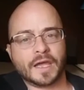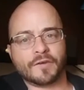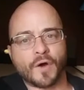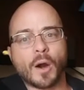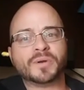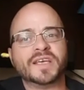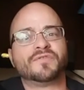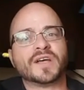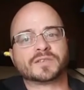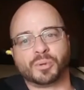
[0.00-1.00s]
If our
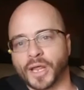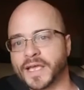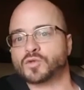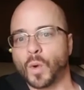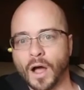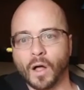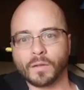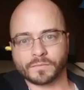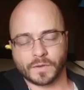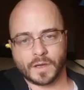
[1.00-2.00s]
defense plays
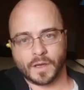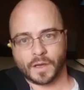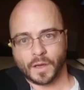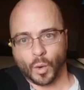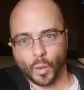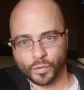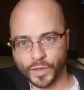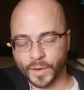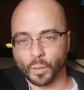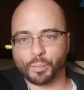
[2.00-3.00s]
well,
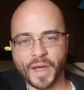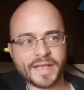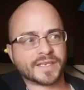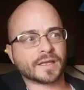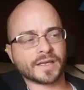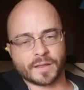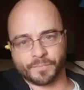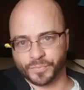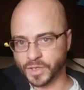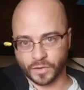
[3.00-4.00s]
then basically the
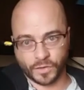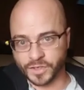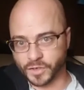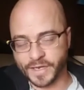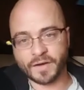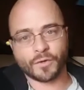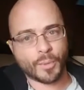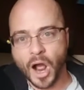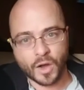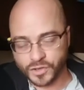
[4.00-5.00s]
Denver
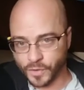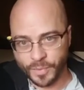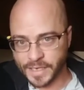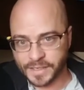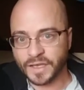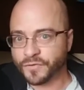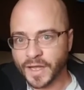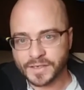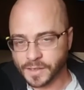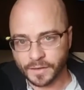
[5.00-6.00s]
Broncos are the best
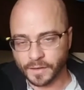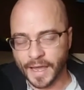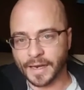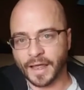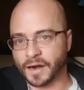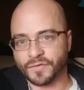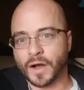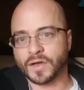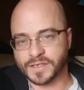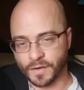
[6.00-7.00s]
defense the Atlanta
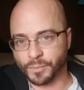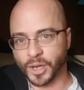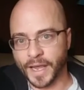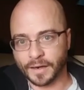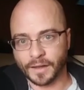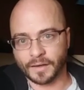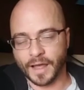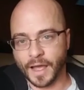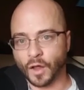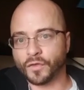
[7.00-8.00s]
Falcons have played and
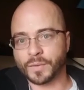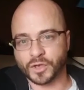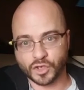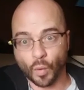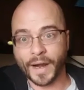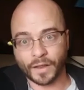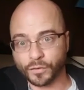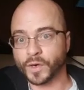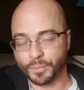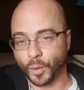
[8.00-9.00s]
held them to
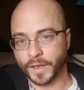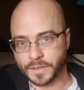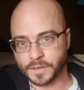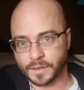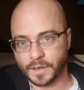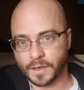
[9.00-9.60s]
23 points.